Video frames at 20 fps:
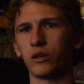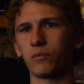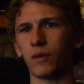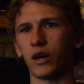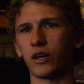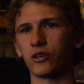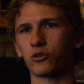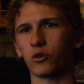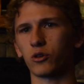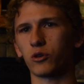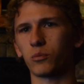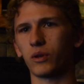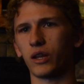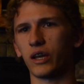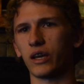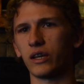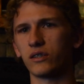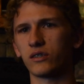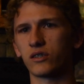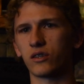my shoulder
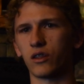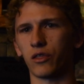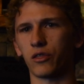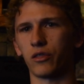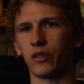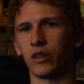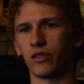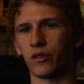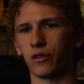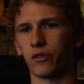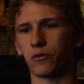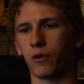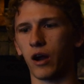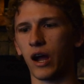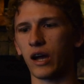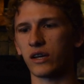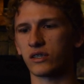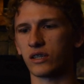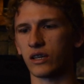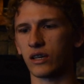blades, in the
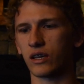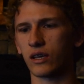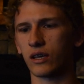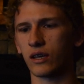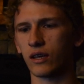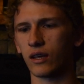thoracic,